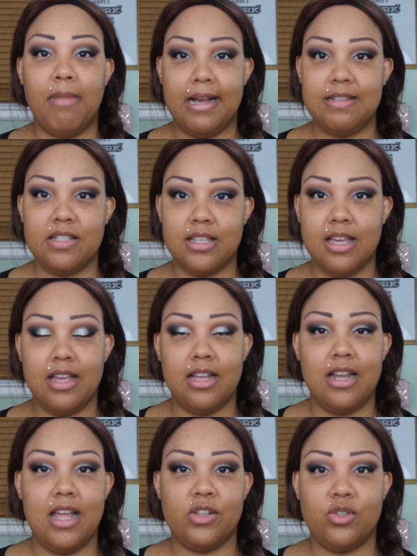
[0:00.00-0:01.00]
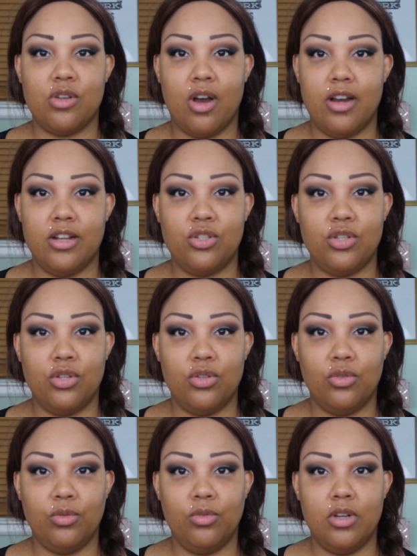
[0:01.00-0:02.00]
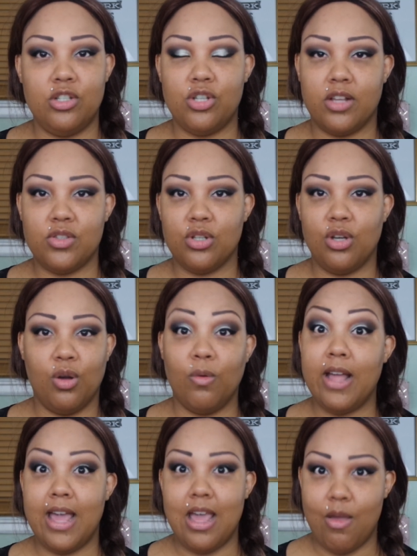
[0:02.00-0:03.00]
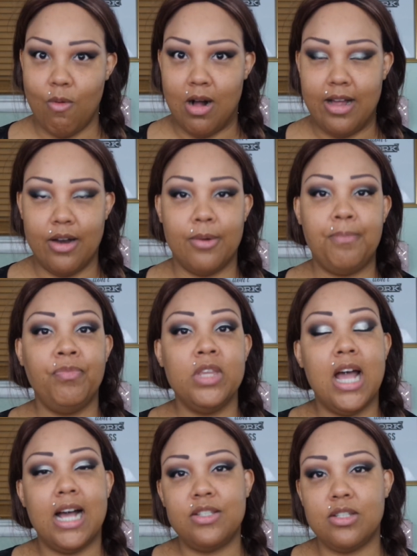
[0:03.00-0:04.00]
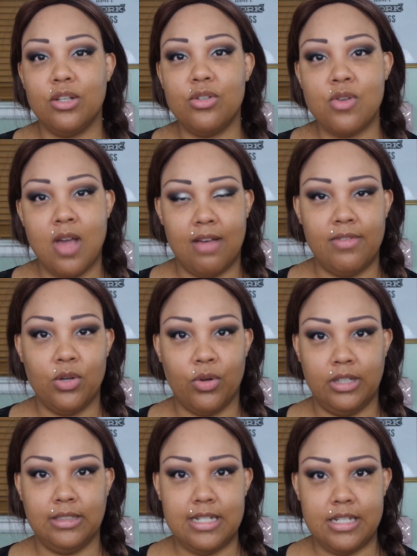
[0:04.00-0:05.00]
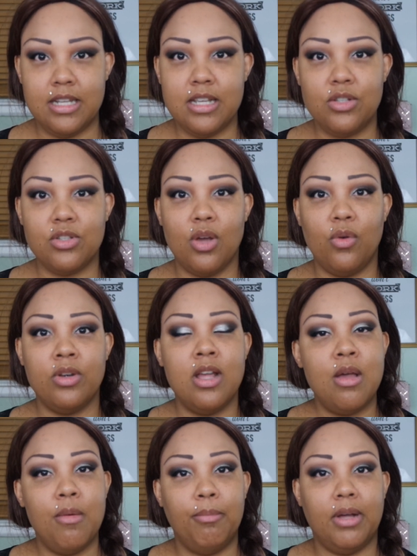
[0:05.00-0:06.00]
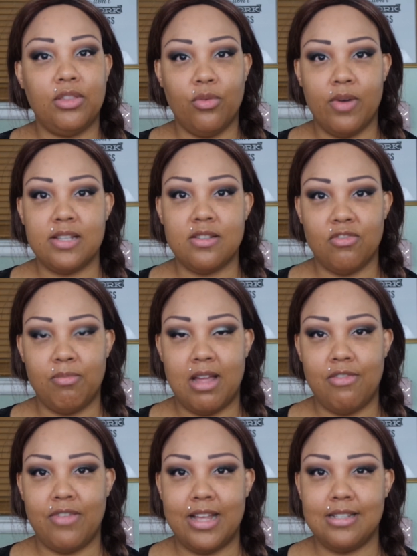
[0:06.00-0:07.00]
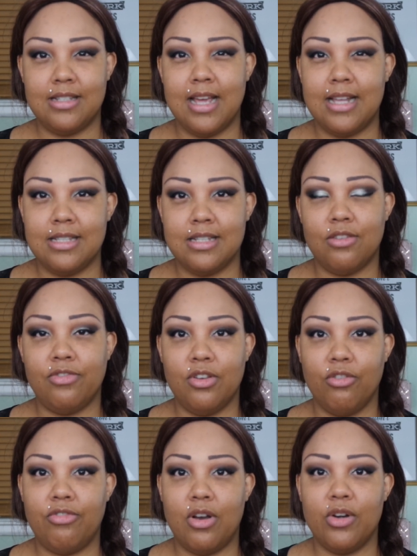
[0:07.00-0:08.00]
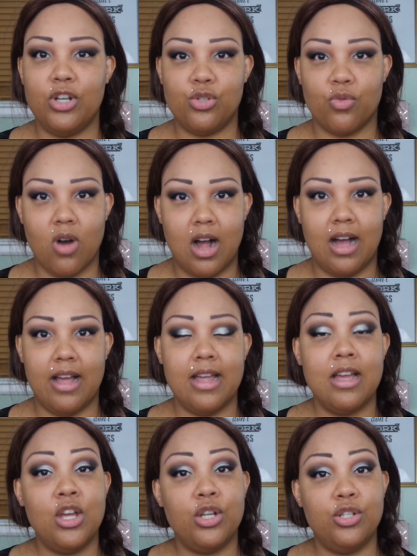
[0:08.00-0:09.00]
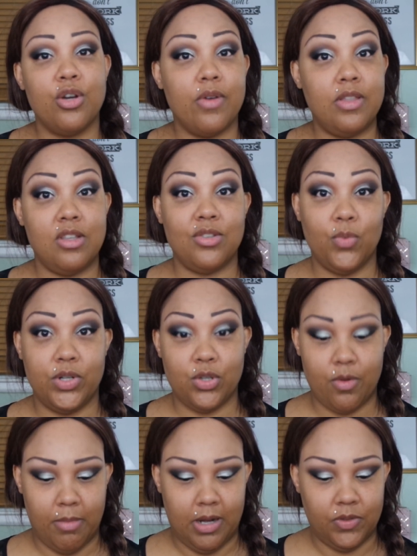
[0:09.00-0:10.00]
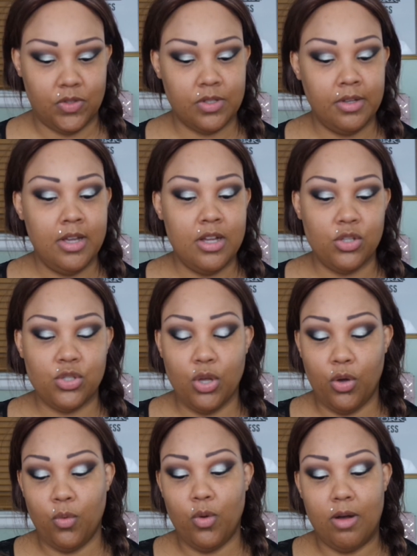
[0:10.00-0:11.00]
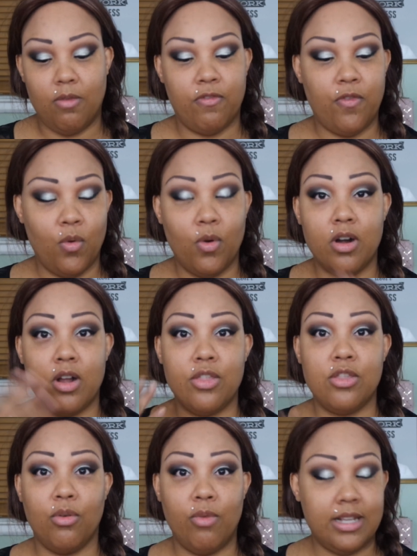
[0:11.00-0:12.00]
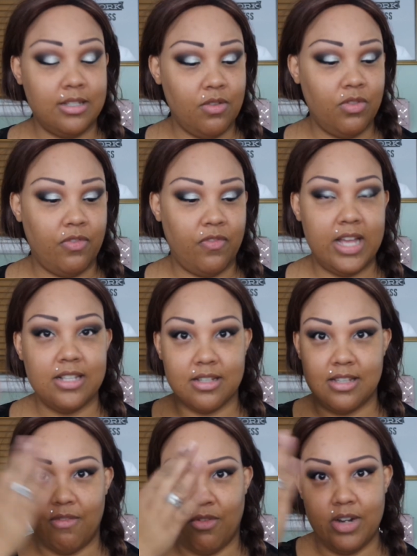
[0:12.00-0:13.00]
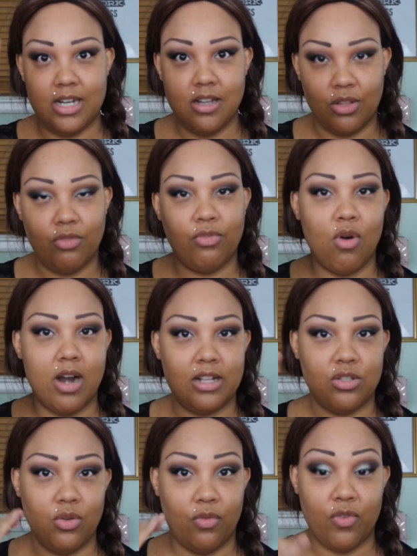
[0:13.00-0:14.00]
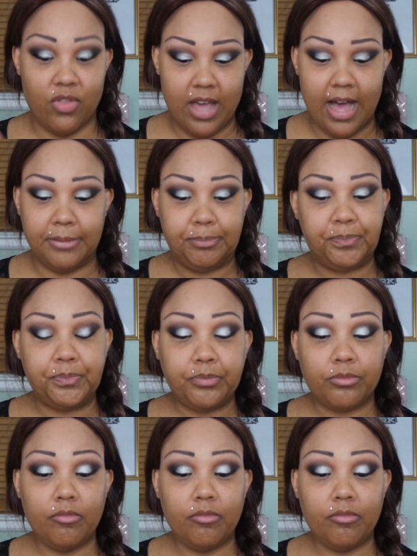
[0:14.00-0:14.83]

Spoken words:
my skin is starting to just go haywire. I still do have an oily T-zone, but the rest of my face tends to feel very dry during these winter months. So For the rest of the face, because I've already done the forehead, so for that,